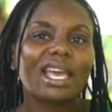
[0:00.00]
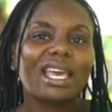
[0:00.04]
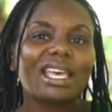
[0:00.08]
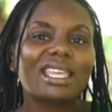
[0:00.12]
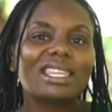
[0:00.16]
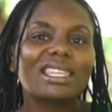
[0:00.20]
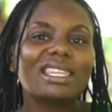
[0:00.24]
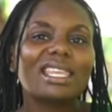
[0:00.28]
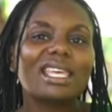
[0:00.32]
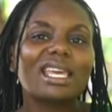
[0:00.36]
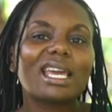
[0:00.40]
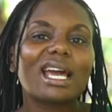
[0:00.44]

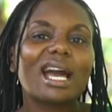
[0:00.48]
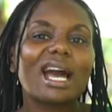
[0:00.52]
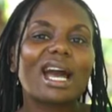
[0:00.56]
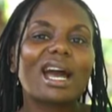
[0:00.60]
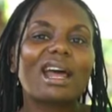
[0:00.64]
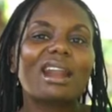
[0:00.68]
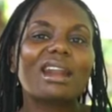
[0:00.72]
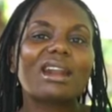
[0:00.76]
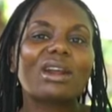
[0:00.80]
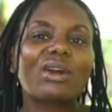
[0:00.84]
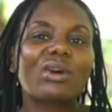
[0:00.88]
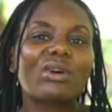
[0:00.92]
and they
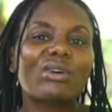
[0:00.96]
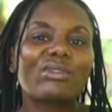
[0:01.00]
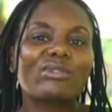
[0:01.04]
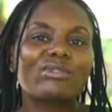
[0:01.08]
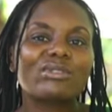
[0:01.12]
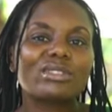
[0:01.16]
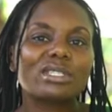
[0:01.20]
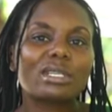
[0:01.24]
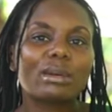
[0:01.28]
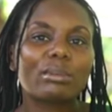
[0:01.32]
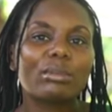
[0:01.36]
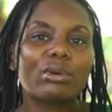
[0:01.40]
are
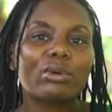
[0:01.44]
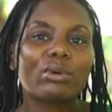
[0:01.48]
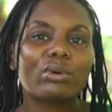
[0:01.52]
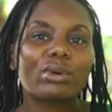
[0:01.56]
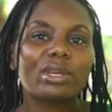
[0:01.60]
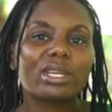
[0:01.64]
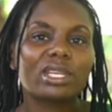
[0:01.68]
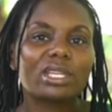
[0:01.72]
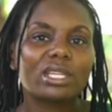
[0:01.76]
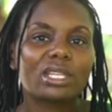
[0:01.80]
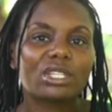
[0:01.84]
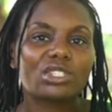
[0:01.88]

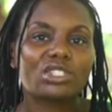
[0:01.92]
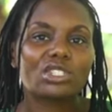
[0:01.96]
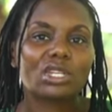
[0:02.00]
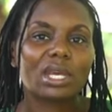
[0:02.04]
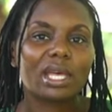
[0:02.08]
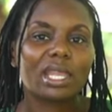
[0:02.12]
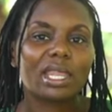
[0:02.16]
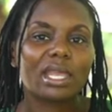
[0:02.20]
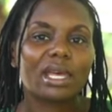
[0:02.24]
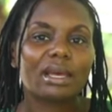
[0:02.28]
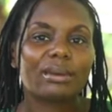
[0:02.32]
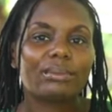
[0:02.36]
comfortable in each
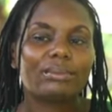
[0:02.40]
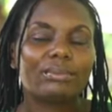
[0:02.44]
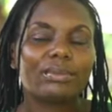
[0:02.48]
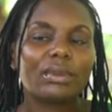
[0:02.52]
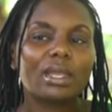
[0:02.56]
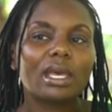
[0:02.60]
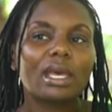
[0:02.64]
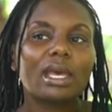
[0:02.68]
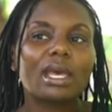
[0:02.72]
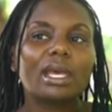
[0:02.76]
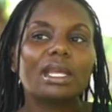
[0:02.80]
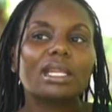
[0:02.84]
other.
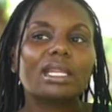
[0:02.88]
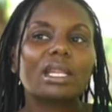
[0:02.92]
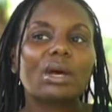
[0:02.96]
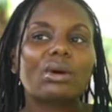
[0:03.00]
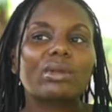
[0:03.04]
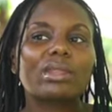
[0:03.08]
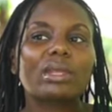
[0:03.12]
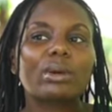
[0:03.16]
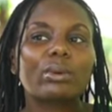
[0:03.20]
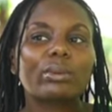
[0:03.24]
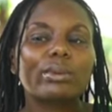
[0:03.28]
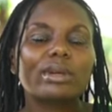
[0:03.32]

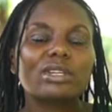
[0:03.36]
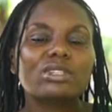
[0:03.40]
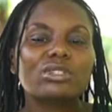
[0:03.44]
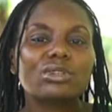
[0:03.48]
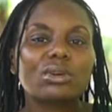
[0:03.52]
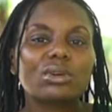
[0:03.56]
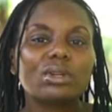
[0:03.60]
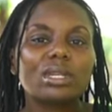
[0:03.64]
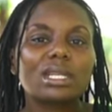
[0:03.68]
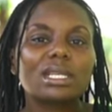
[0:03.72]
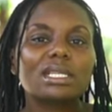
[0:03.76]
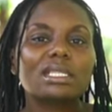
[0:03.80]
Now, the
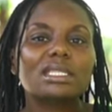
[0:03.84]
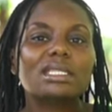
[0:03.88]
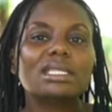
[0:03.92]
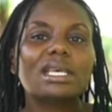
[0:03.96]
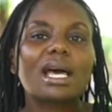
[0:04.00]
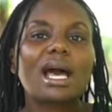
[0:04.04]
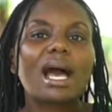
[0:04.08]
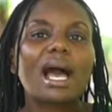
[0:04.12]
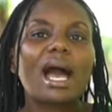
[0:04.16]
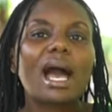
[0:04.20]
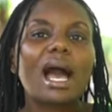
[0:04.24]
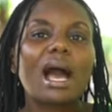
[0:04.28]
question is,
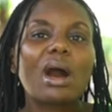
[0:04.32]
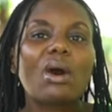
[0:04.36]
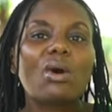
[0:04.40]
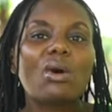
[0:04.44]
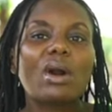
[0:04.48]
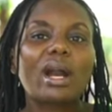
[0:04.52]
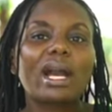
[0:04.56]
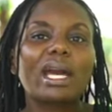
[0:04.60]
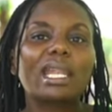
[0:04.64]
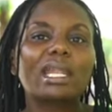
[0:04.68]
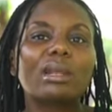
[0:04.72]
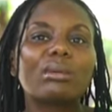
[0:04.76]

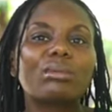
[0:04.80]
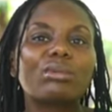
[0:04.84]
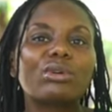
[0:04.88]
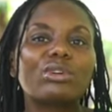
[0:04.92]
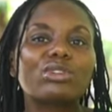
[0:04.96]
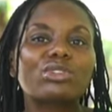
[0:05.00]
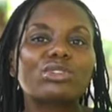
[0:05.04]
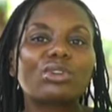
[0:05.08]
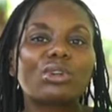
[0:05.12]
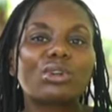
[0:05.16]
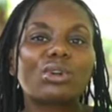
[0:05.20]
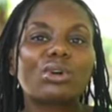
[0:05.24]
how can
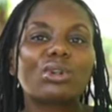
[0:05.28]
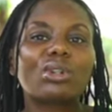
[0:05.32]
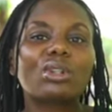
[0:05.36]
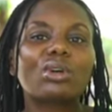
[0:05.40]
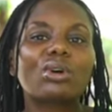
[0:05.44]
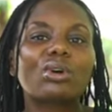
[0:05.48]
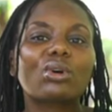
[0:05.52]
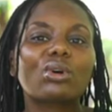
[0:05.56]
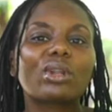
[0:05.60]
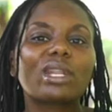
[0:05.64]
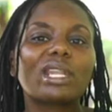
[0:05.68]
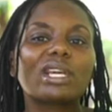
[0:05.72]

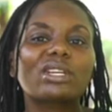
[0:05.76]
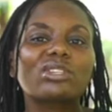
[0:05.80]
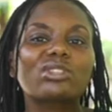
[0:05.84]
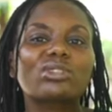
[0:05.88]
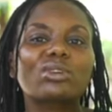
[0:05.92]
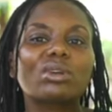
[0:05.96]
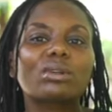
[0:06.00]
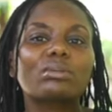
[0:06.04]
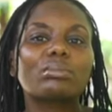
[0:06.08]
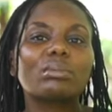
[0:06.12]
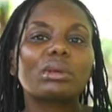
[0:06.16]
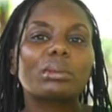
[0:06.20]
emotional
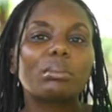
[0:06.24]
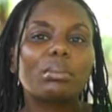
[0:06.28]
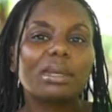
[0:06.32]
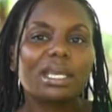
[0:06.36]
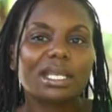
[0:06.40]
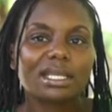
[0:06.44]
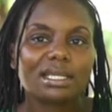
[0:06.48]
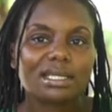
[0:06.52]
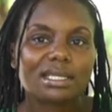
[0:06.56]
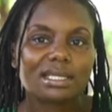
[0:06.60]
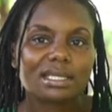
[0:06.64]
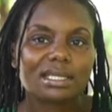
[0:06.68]
connection be
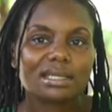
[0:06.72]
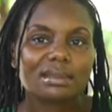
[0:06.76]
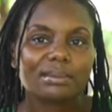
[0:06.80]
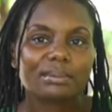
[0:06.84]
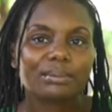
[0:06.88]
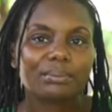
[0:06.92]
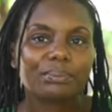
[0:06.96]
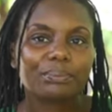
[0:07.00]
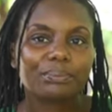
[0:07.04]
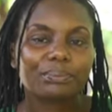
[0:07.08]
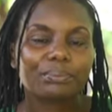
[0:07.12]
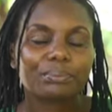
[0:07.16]
built?
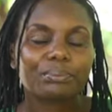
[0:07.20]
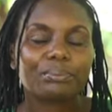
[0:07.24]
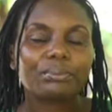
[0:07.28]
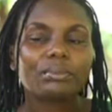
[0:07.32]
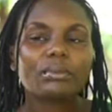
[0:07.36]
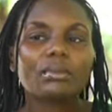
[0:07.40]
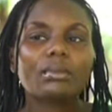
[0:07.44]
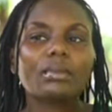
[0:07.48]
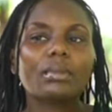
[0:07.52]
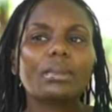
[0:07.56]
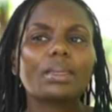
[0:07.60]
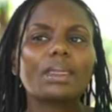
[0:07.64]

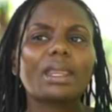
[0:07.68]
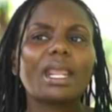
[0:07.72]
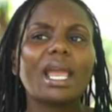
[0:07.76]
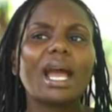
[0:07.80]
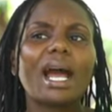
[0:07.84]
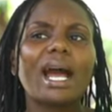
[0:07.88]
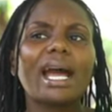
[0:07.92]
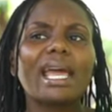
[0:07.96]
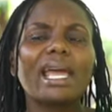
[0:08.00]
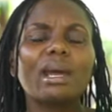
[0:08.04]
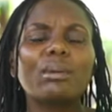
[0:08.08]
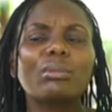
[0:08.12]

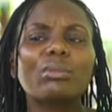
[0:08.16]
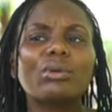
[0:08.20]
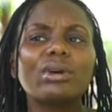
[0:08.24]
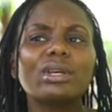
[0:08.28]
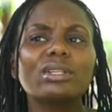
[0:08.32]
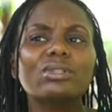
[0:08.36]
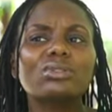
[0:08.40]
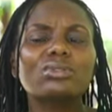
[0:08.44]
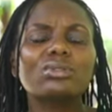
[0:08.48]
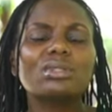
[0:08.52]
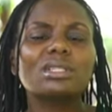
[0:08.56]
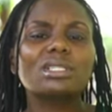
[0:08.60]
I am
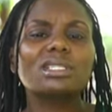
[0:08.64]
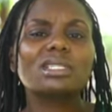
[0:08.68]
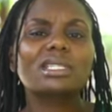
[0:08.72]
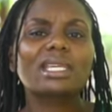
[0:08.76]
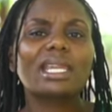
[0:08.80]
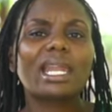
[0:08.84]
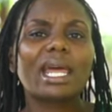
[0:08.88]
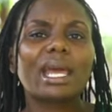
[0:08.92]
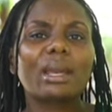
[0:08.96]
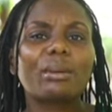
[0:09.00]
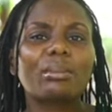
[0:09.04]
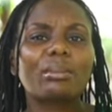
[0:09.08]
going to
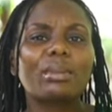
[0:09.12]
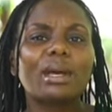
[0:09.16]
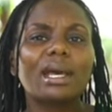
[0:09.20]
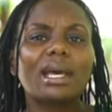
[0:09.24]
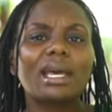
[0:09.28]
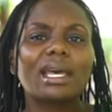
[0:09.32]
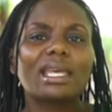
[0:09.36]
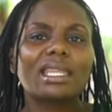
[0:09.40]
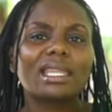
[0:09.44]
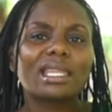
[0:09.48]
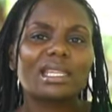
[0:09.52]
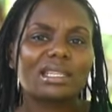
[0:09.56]
describe
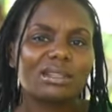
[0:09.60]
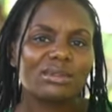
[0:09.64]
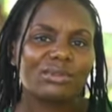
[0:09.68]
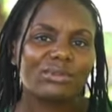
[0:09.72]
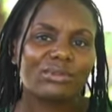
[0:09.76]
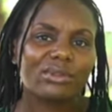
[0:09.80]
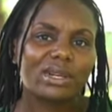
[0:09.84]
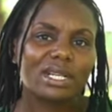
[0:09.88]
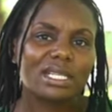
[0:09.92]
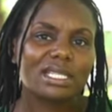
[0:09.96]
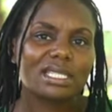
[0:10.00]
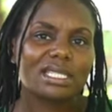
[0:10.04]
the
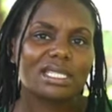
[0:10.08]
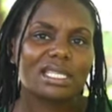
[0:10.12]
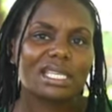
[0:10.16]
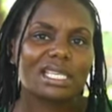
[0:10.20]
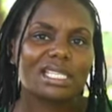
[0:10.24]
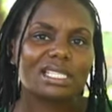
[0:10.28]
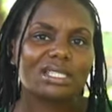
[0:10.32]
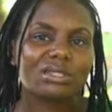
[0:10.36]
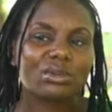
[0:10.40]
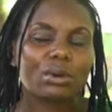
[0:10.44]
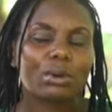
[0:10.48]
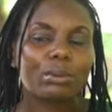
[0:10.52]

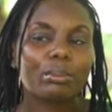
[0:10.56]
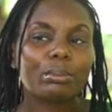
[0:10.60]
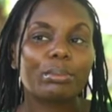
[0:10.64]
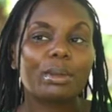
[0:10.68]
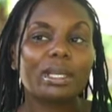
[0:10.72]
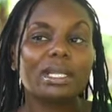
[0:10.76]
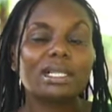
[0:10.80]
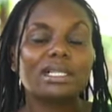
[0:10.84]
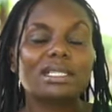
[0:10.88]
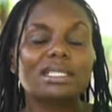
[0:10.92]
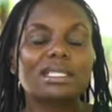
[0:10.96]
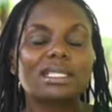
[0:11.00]
differences of
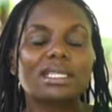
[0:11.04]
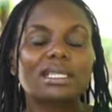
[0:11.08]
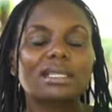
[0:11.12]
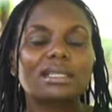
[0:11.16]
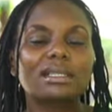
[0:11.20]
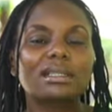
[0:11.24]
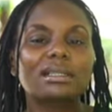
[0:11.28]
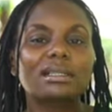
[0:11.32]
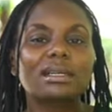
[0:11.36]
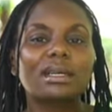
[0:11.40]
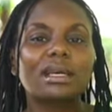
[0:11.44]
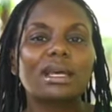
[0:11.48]

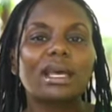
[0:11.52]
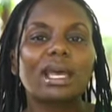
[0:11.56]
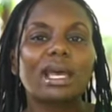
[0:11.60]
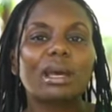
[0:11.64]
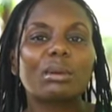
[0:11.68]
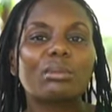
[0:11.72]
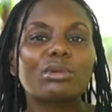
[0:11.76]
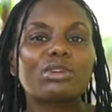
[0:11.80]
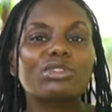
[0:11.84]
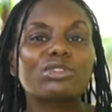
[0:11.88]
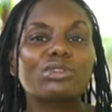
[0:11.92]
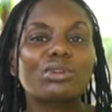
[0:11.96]
building
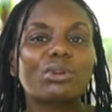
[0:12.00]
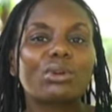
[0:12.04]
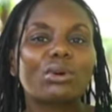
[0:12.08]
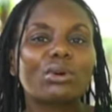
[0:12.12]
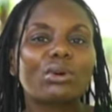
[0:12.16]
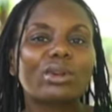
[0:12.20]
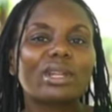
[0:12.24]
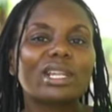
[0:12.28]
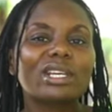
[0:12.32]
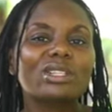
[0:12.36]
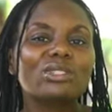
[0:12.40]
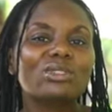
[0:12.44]
emotional
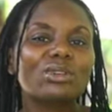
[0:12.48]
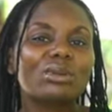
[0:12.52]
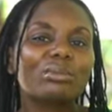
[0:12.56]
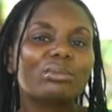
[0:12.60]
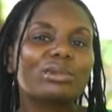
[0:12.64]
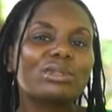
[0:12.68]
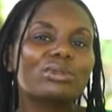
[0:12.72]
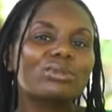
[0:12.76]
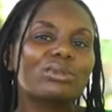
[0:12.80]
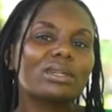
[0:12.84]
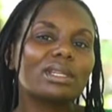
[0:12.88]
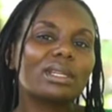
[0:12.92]
connection
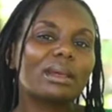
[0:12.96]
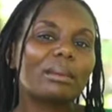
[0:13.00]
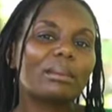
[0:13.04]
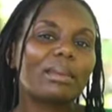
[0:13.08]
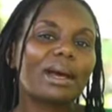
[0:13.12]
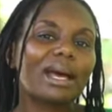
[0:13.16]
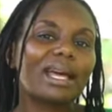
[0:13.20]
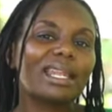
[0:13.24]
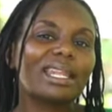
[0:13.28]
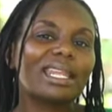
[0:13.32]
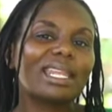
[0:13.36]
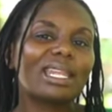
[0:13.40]
between a
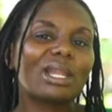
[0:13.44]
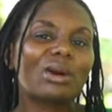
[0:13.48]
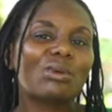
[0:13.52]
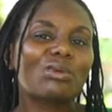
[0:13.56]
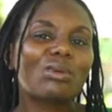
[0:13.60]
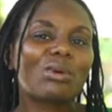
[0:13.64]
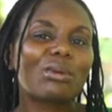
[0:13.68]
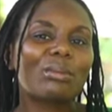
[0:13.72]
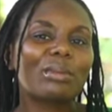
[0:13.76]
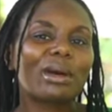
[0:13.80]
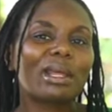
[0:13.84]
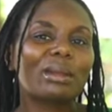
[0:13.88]
man and a
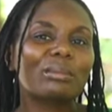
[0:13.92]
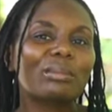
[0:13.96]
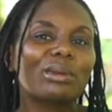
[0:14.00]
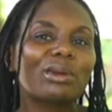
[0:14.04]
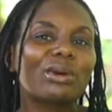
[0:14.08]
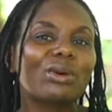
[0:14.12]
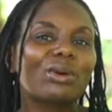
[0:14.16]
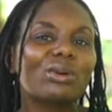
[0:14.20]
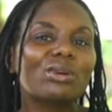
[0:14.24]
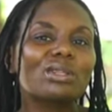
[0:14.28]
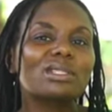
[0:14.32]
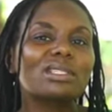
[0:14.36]
woman,
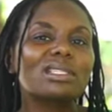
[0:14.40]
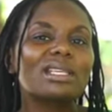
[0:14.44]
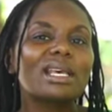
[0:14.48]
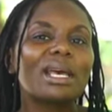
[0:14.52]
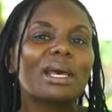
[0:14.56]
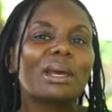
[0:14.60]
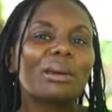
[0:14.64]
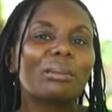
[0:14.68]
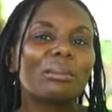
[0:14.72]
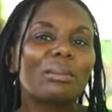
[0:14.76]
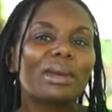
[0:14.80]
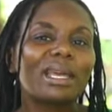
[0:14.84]
because
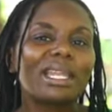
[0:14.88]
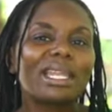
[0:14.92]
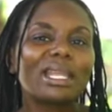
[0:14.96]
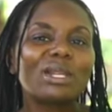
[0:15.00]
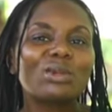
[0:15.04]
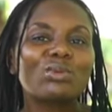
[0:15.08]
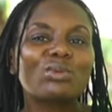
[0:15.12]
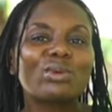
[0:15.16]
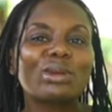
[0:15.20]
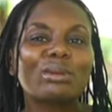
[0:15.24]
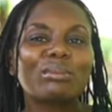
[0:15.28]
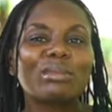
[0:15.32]
men
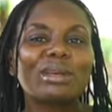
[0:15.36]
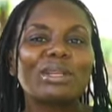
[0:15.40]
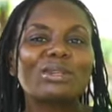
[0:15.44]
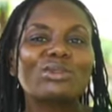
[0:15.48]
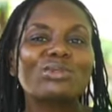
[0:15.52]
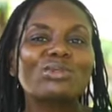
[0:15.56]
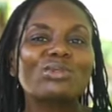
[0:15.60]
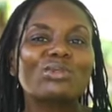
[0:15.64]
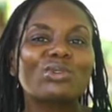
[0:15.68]
and women